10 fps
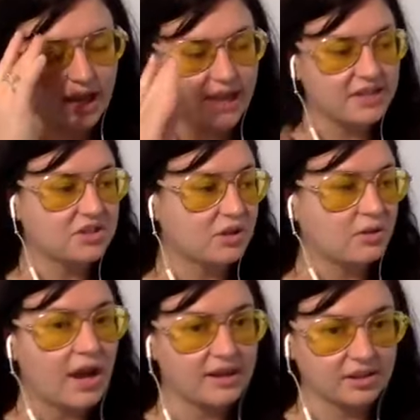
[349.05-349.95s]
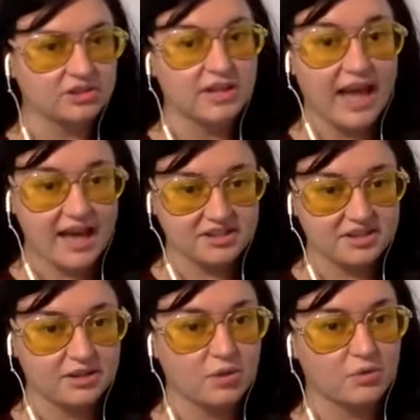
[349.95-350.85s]
And so I literally asked
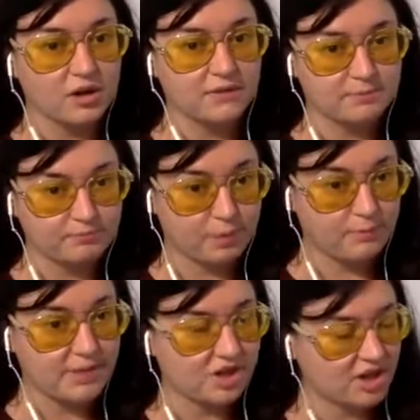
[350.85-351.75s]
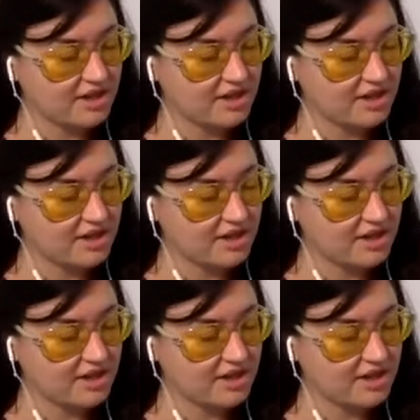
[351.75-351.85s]
the owner permission.